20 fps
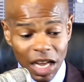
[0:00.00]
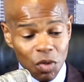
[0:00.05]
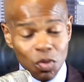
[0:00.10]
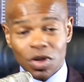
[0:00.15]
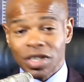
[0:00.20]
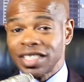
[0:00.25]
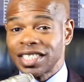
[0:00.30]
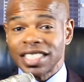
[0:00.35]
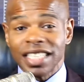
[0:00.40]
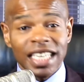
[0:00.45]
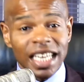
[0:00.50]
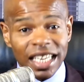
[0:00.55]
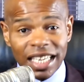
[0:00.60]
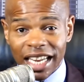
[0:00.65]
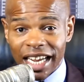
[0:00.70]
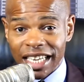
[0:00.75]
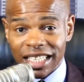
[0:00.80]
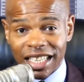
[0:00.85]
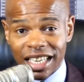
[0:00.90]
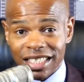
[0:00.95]
They wouldn't sing
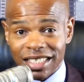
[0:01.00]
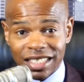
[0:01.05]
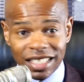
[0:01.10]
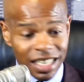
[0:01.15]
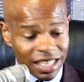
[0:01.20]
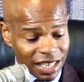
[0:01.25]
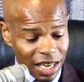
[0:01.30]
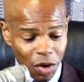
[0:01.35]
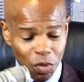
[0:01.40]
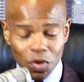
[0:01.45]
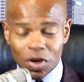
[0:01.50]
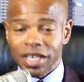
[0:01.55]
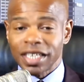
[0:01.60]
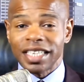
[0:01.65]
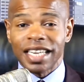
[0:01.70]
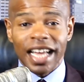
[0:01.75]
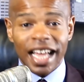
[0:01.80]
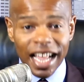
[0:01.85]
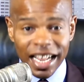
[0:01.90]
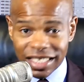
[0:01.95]
like they sing. They
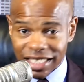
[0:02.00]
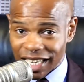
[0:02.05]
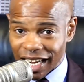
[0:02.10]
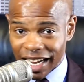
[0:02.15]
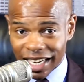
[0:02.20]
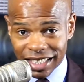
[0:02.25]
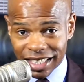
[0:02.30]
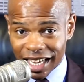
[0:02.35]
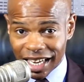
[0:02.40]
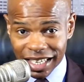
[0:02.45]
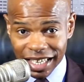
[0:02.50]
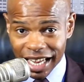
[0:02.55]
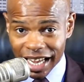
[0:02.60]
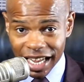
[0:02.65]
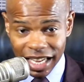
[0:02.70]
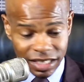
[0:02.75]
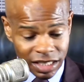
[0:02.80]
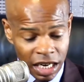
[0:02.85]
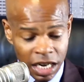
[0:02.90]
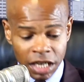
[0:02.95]
wouldn't dance like they
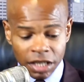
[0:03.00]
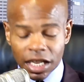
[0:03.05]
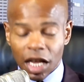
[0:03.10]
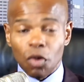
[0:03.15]
dance.